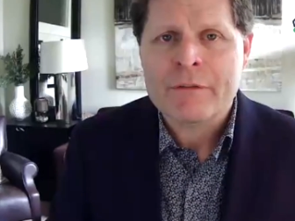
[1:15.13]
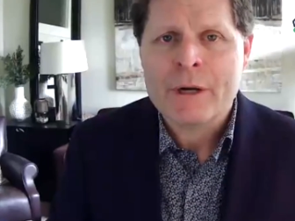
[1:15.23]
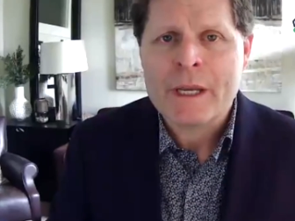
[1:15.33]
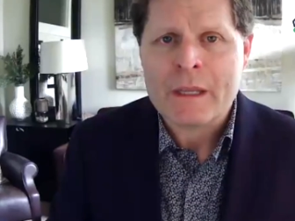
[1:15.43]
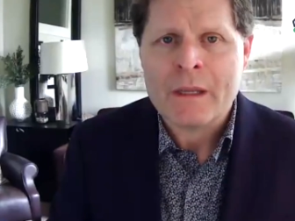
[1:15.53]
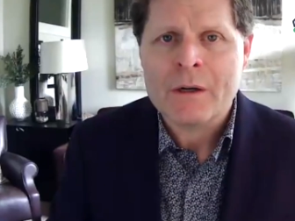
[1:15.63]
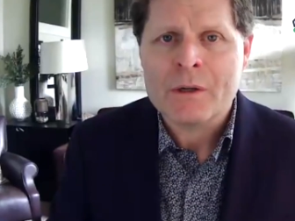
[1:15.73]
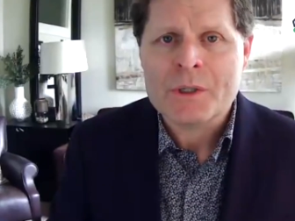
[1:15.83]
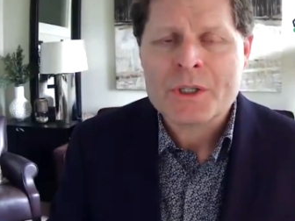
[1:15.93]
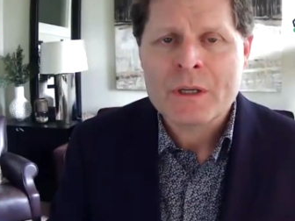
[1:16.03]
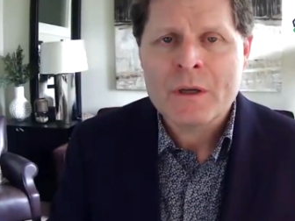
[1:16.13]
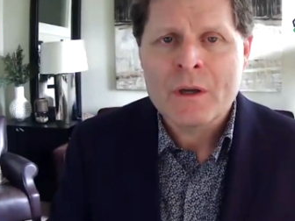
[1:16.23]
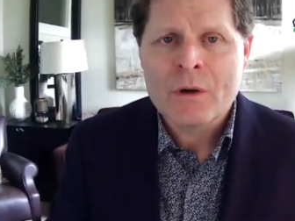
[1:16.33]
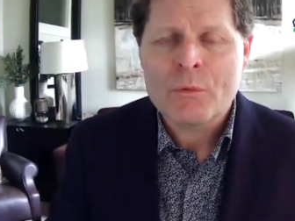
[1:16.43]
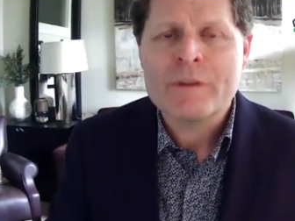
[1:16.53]
for eight years,
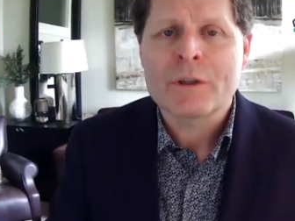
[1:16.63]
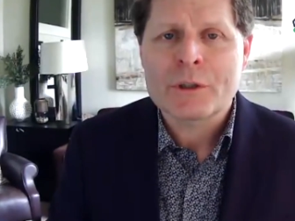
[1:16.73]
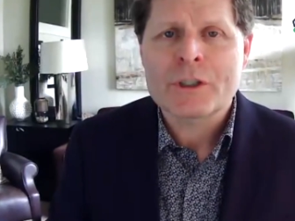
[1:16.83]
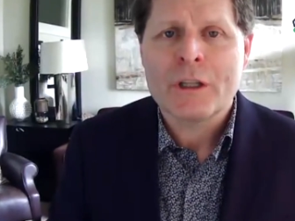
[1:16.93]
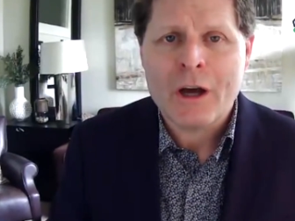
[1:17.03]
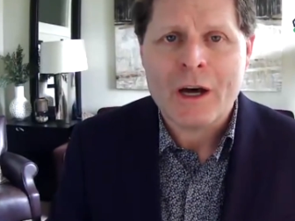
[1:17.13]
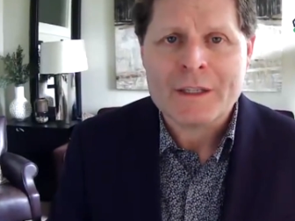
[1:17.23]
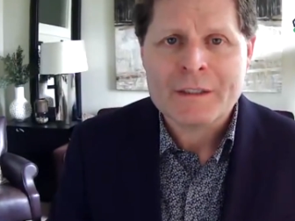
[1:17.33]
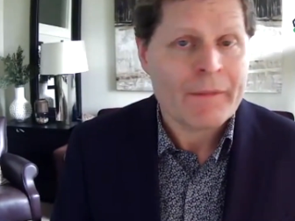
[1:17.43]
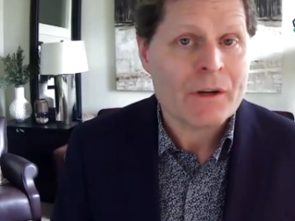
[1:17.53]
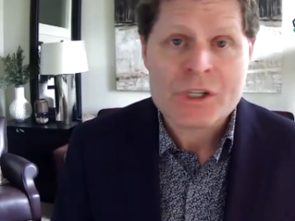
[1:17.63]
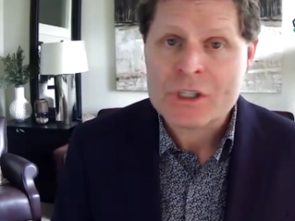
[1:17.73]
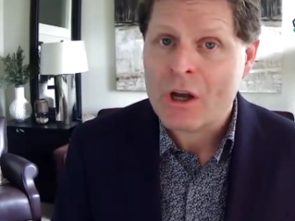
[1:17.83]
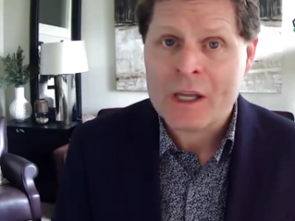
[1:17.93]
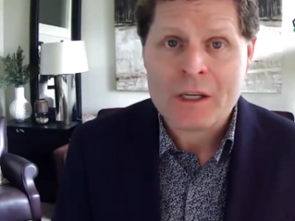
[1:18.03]
we've learned a lot, and there's
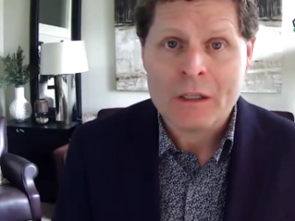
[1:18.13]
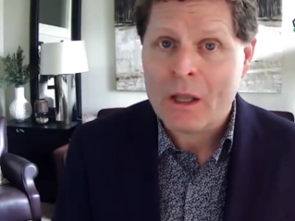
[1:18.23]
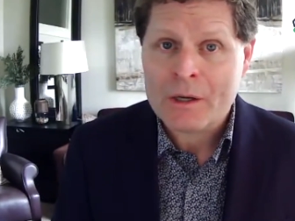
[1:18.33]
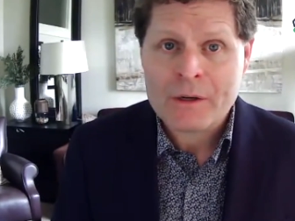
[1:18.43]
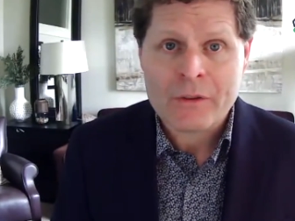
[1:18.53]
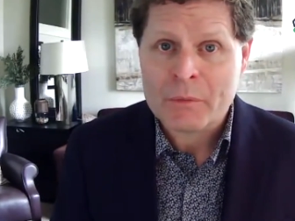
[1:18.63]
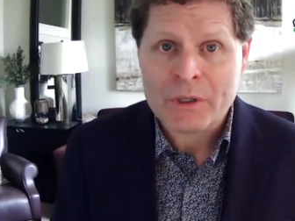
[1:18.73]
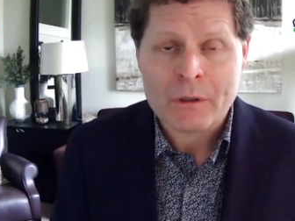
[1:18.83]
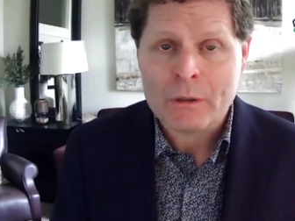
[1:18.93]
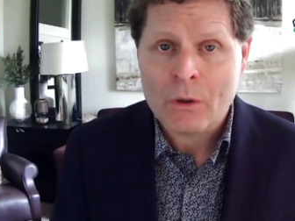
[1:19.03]
not a lot of them in the